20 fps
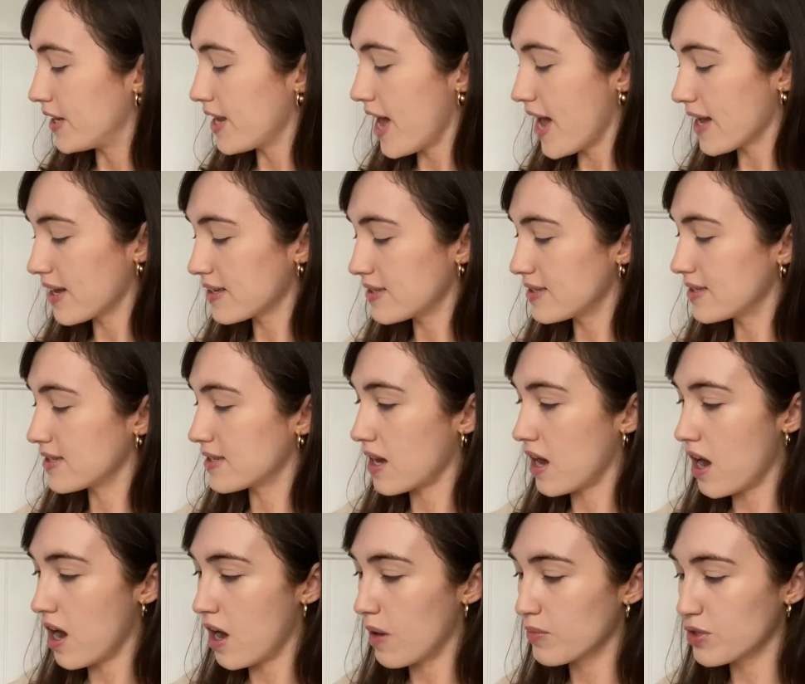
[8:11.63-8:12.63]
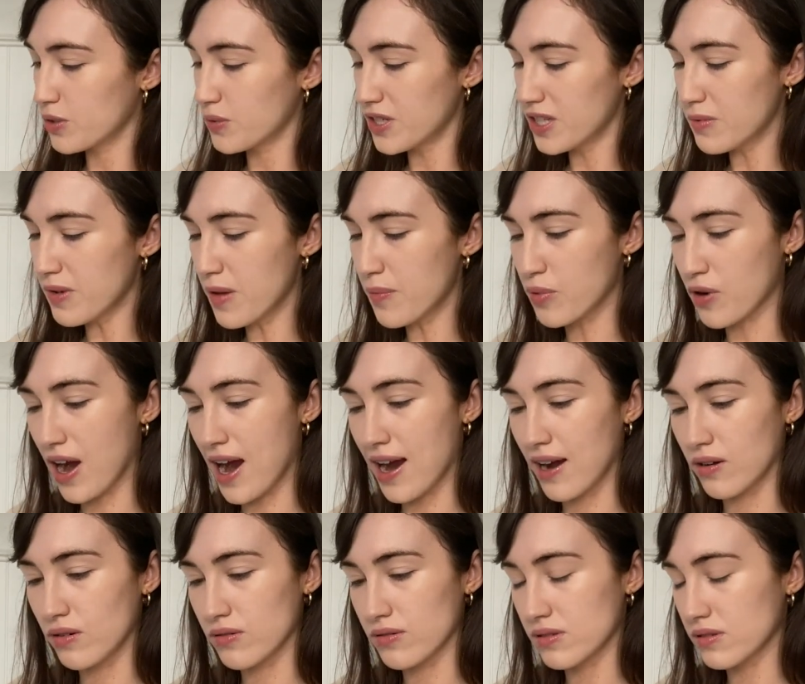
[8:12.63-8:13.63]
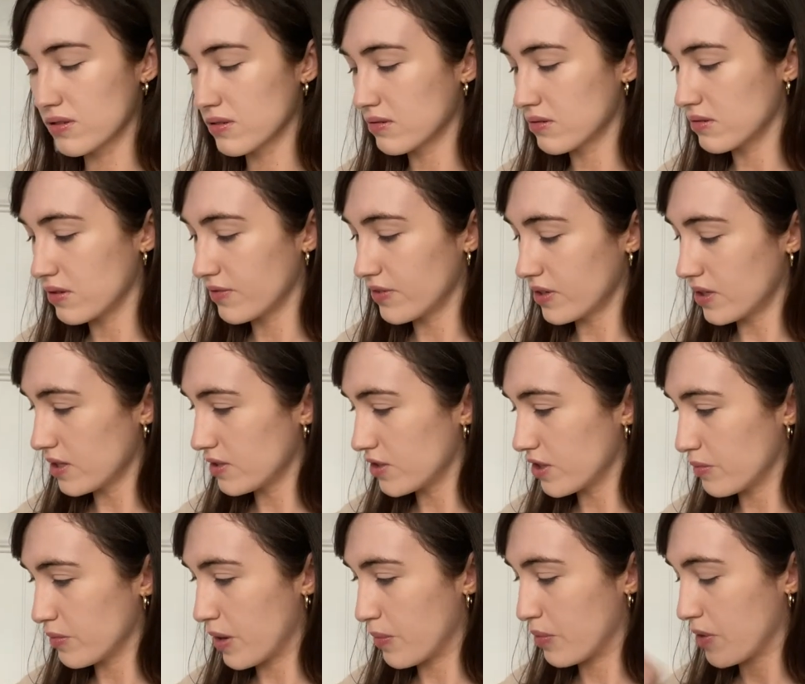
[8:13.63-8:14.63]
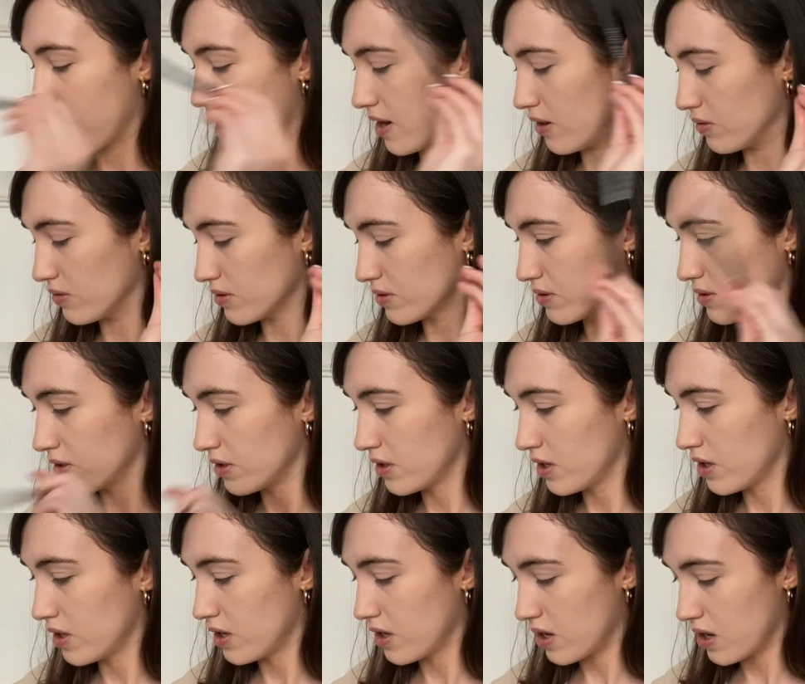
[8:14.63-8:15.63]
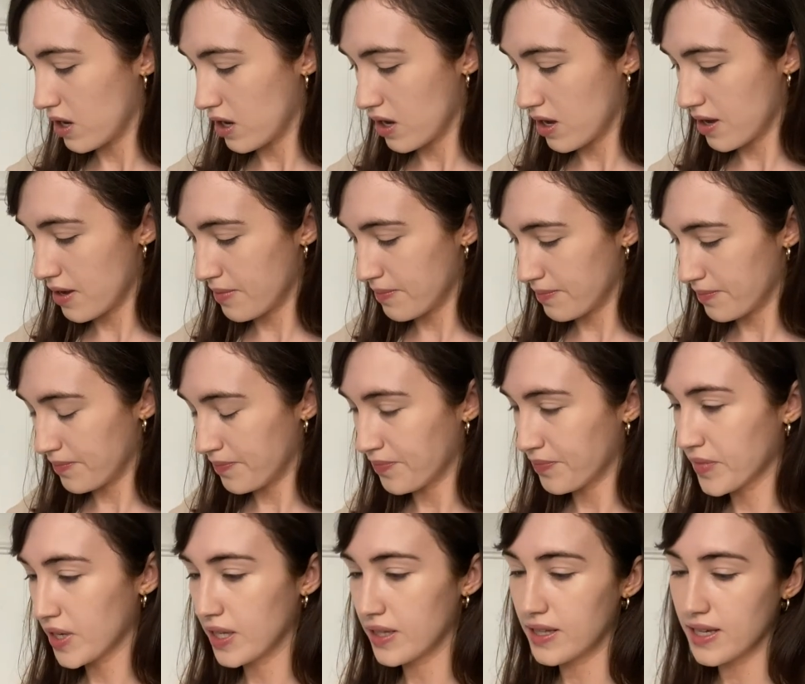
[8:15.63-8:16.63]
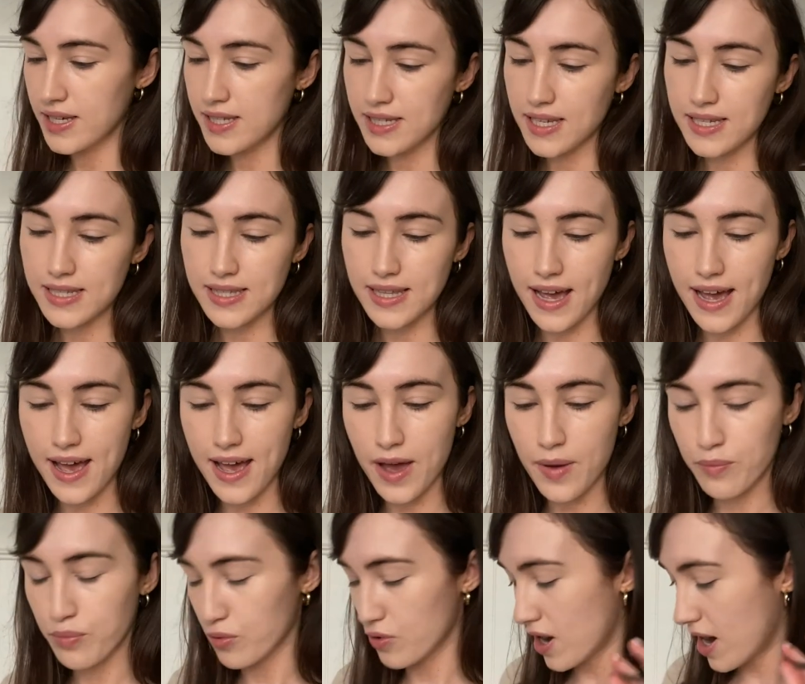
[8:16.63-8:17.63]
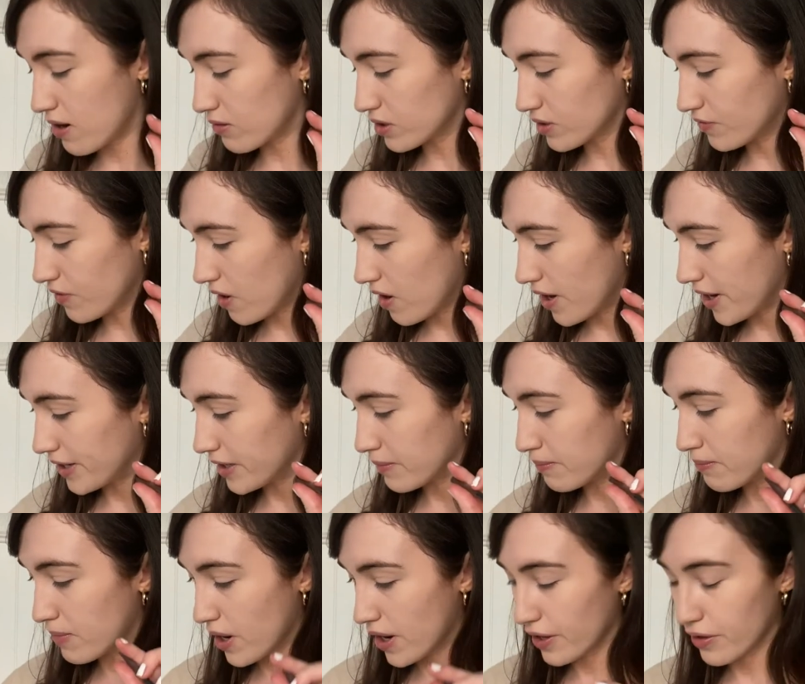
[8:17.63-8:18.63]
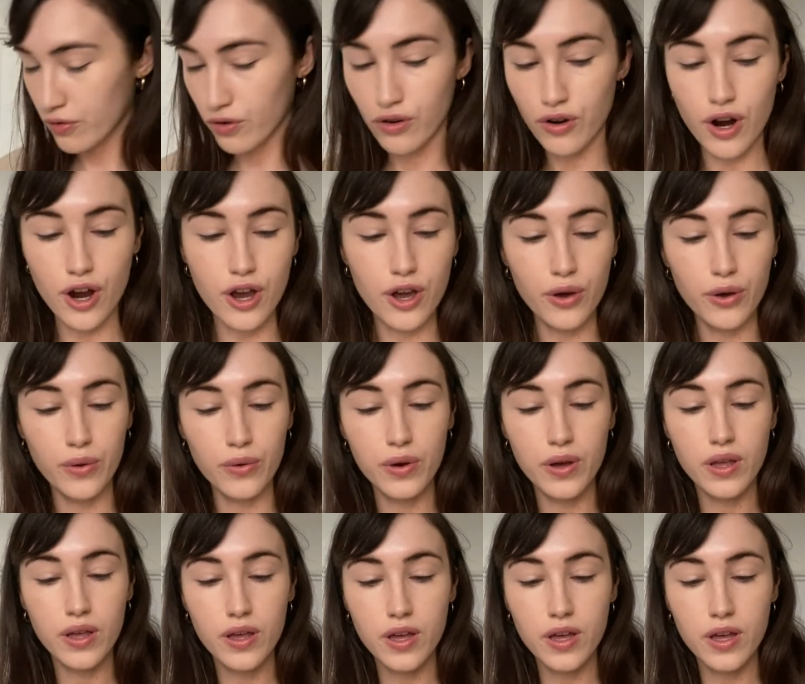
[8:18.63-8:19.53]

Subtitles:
Next up, should we do my brows? I feel like doing my brows. This is their Brow Define Micro